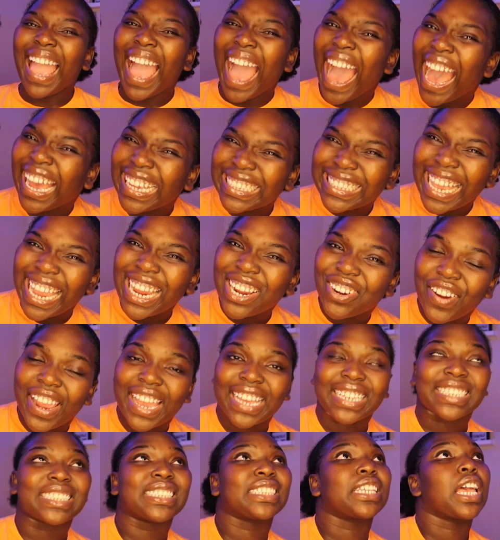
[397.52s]
I
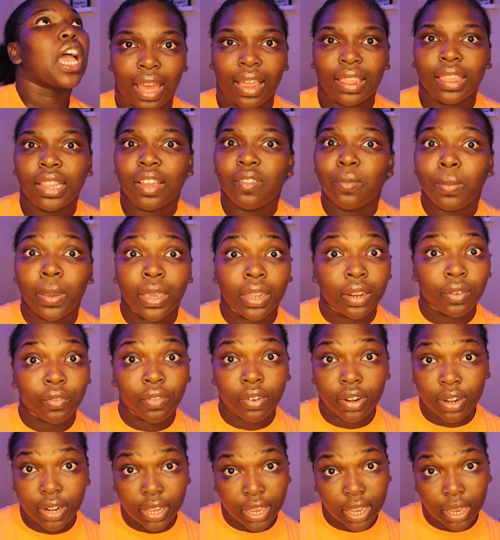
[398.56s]
digress. I love being in
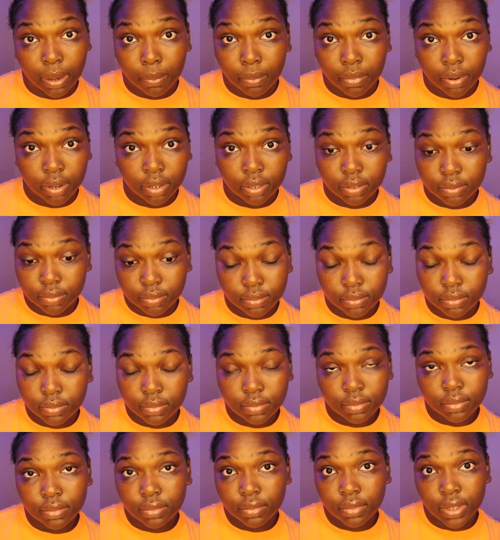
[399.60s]
front of the camera.
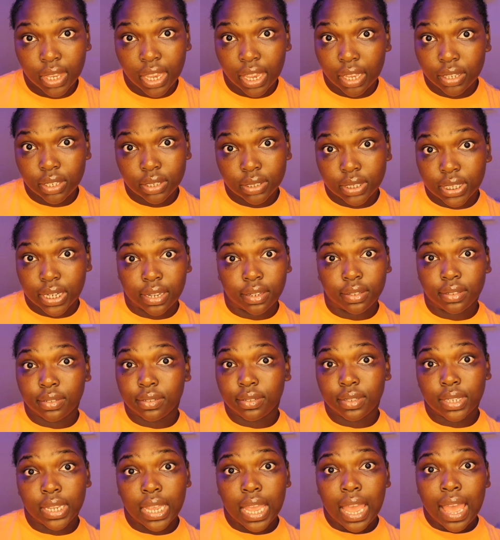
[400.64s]
Can't you tell?
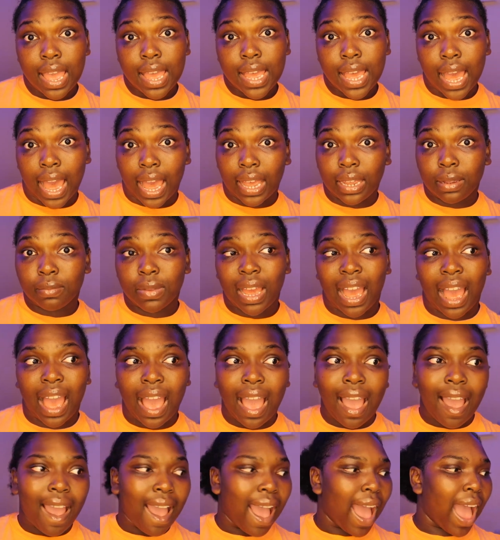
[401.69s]
I am,
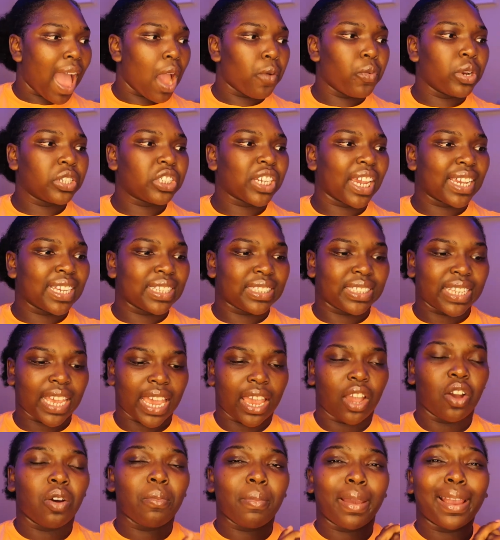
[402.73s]
I wish I could
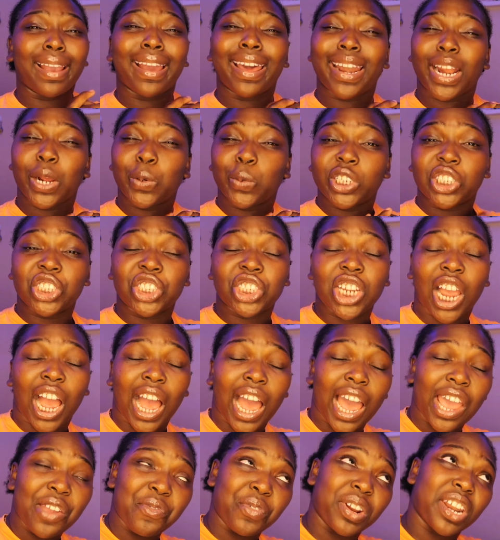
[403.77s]
say, oh my God, I was
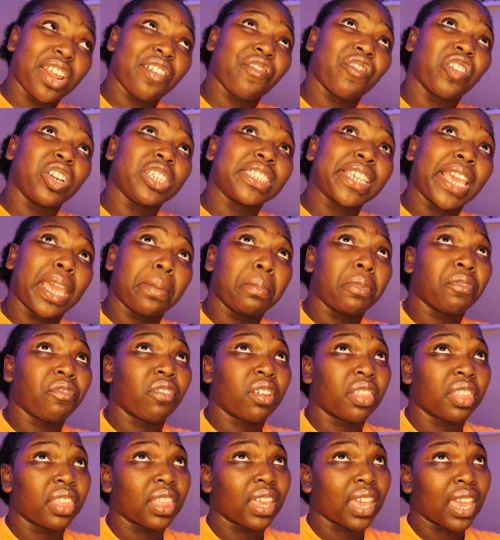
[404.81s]
shy when I first came in
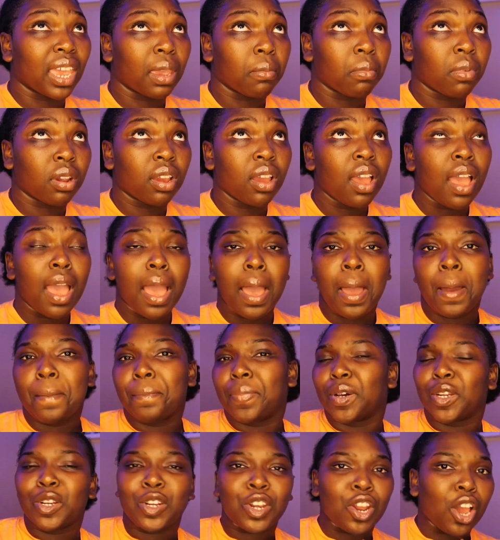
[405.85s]
front of the camera.
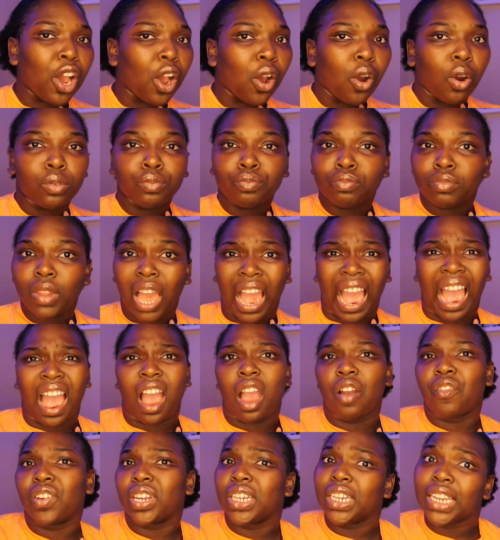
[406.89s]
But no, I
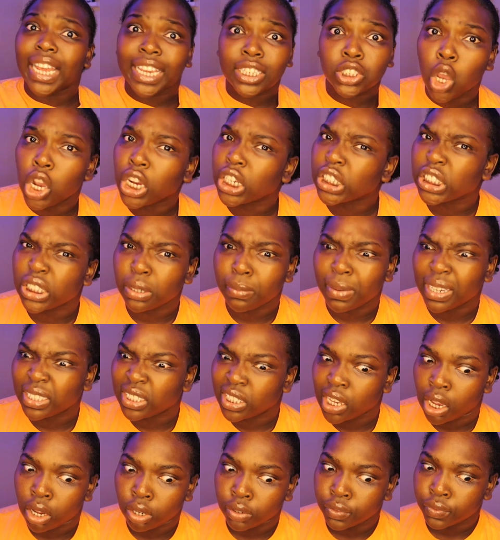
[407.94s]
already like talking to
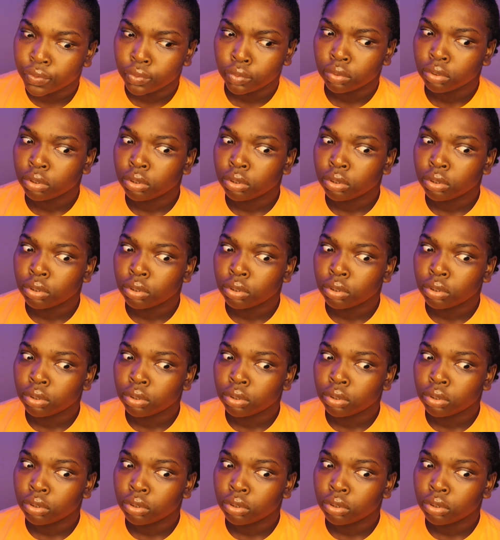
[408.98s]
myself.